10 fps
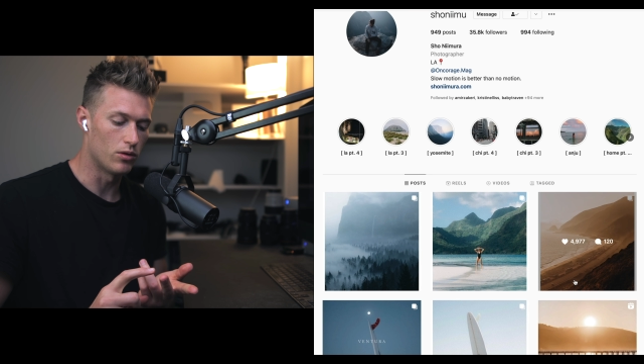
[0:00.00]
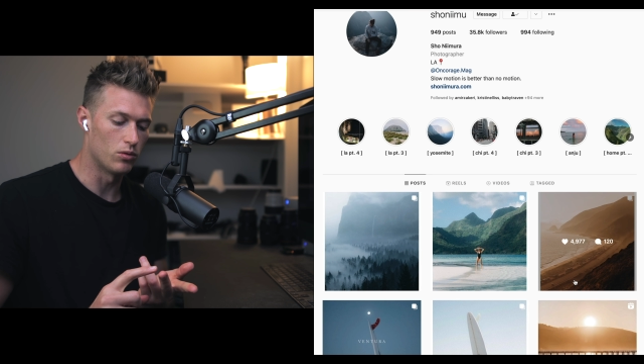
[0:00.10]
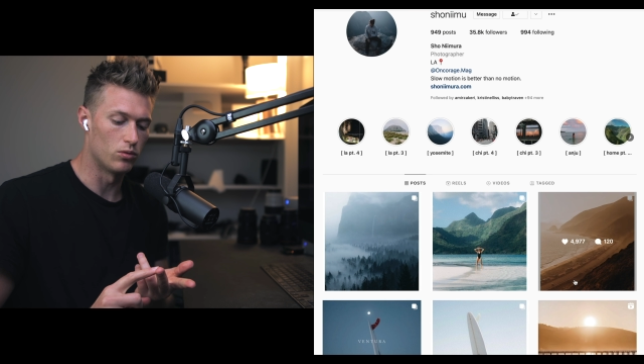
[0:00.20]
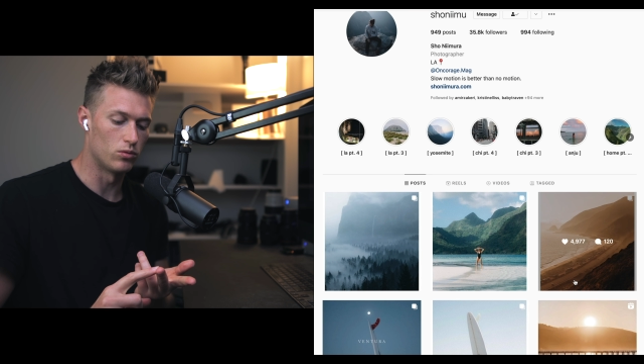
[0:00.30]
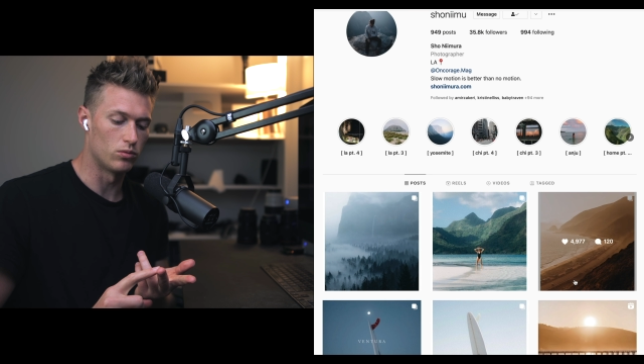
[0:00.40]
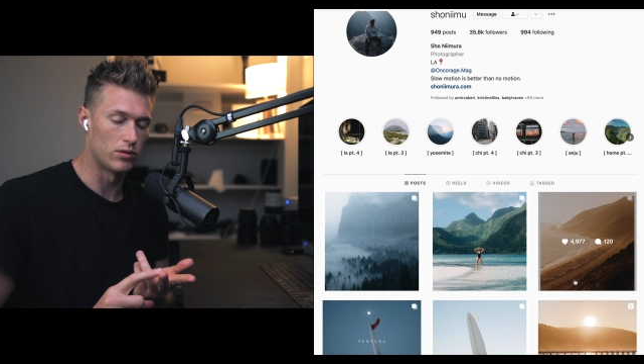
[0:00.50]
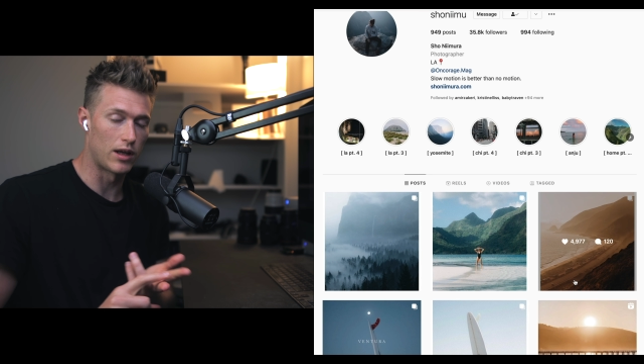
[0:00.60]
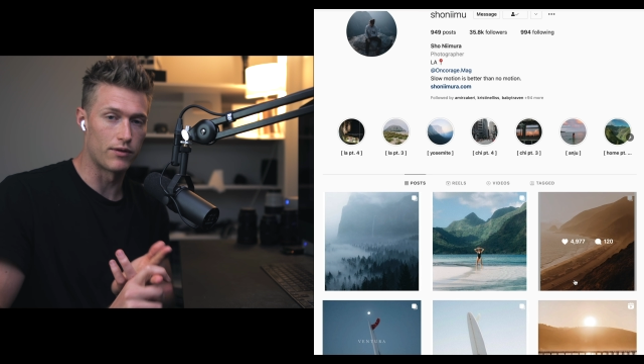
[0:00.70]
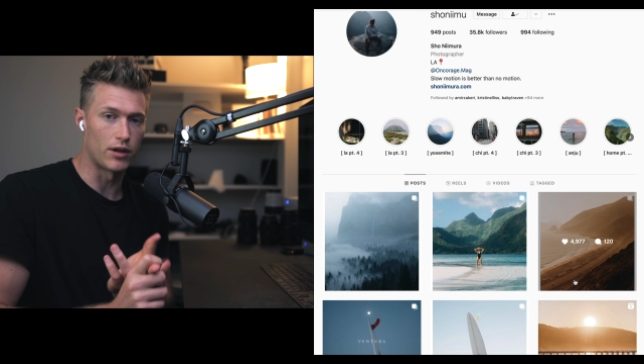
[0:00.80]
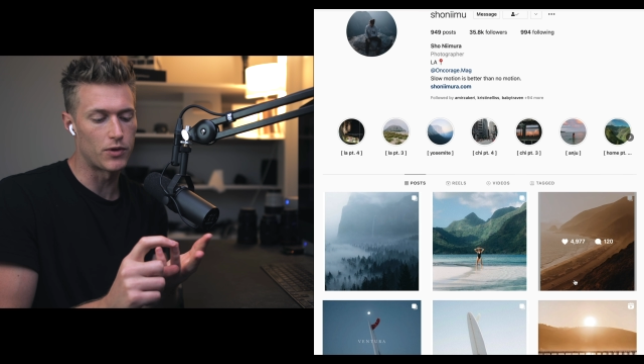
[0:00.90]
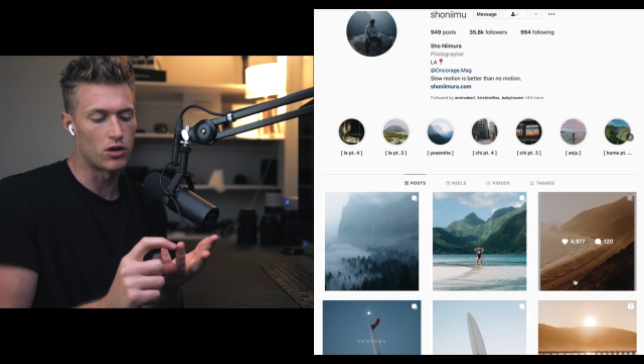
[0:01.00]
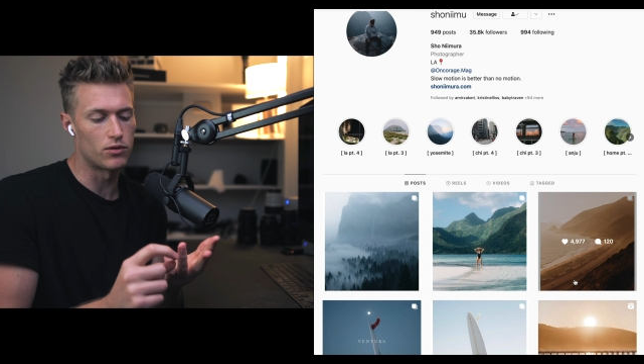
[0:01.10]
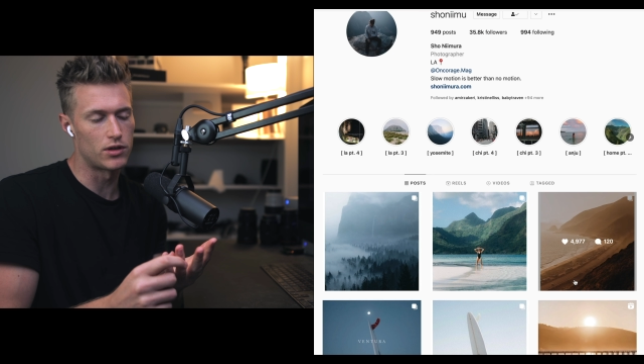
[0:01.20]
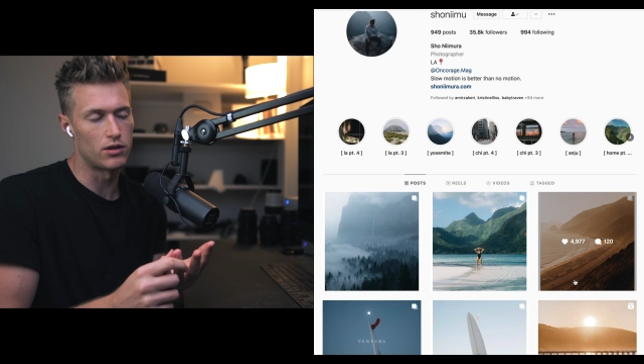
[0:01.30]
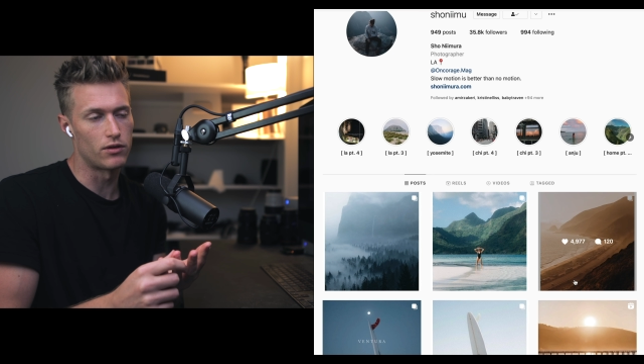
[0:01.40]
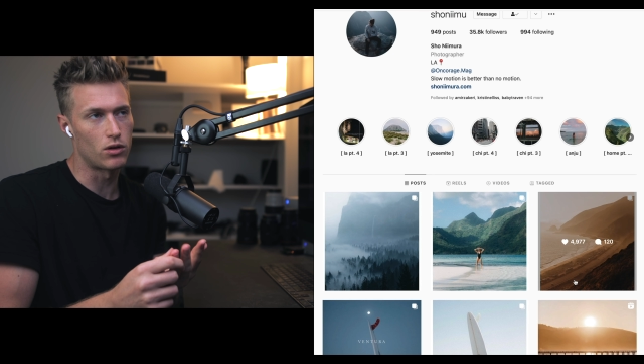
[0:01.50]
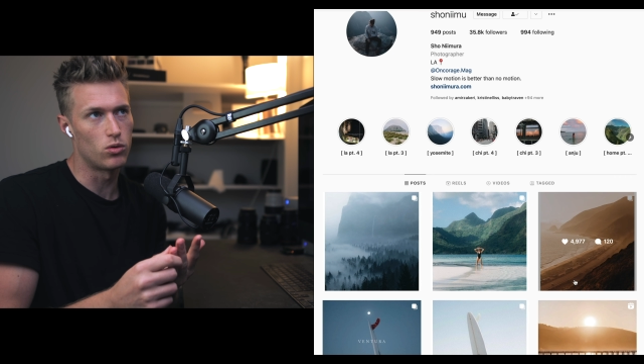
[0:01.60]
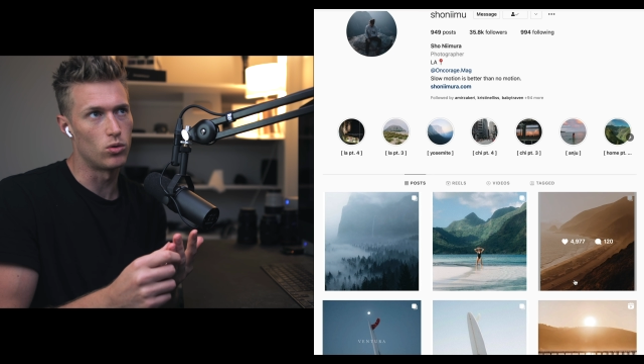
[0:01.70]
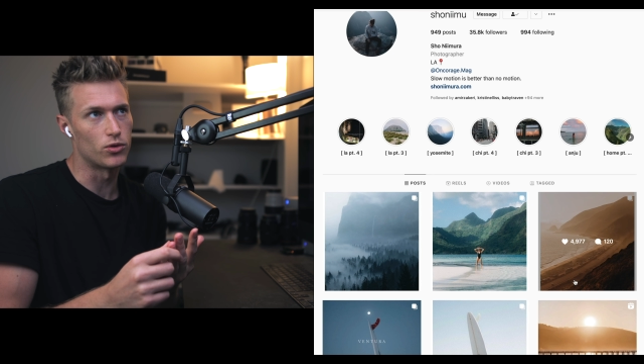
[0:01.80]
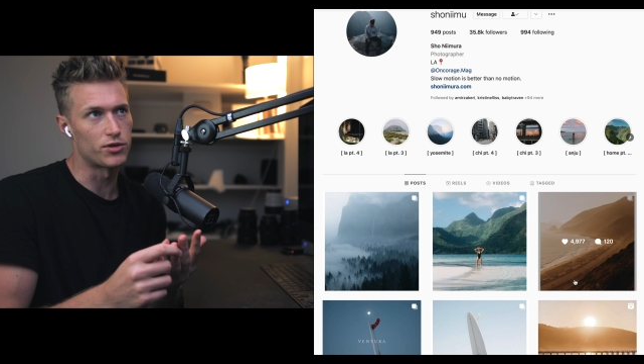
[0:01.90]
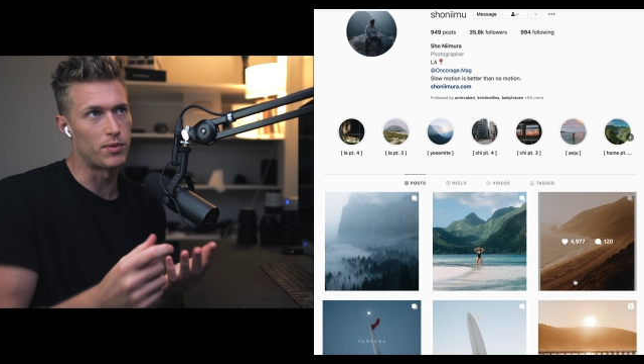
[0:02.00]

you'll love the, the content of the course,